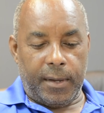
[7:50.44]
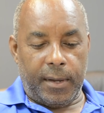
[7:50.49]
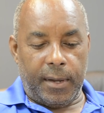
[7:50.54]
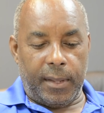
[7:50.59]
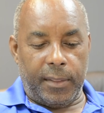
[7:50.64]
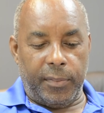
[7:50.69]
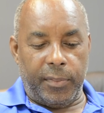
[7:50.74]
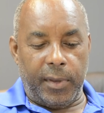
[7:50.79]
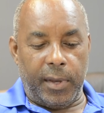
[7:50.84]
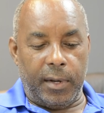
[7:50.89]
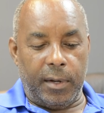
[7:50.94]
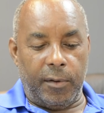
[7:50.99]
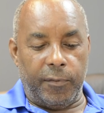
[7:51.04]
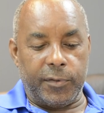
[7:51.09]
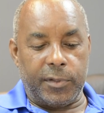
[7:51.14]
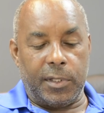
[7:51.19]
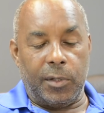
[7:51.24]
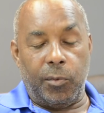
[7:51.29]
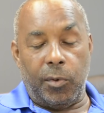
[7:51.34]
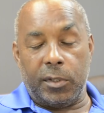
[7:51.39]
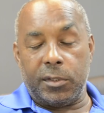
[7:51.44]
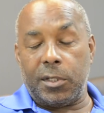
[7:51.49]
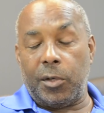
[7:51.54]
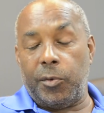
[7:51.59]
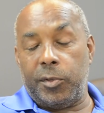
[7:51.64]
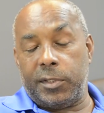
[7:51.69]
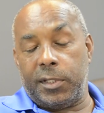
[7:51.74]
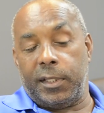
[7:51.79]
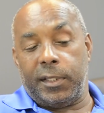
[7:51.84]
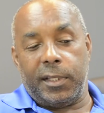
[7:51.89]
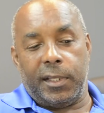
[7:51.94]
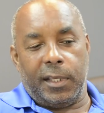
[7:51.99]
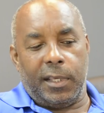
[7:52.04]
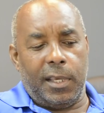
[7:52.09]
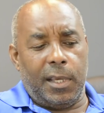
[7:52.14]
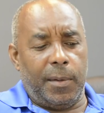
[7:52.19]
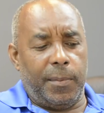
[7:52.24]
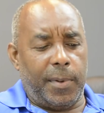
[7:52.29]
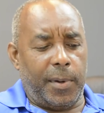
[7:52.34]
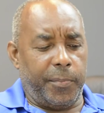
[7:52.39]
and then, obviously, once I was into the
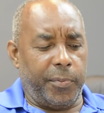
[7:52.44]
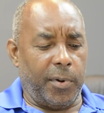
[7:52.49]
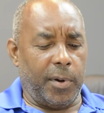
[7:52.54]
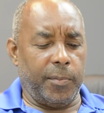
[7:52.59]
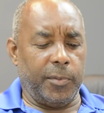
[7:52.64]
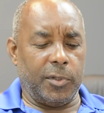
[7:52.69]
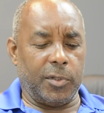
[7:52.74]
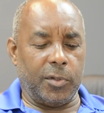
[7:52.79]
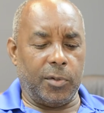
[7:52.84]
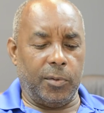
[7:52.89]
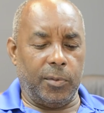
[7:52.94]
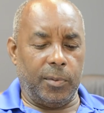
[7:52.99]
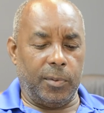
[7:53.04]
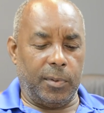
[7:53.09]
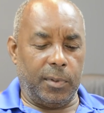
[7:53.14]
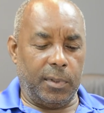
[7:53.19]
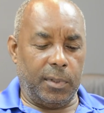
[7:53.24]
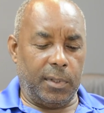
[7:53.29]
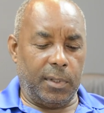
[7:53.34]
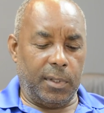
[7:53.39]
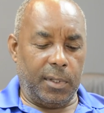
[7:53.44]
game at primary school,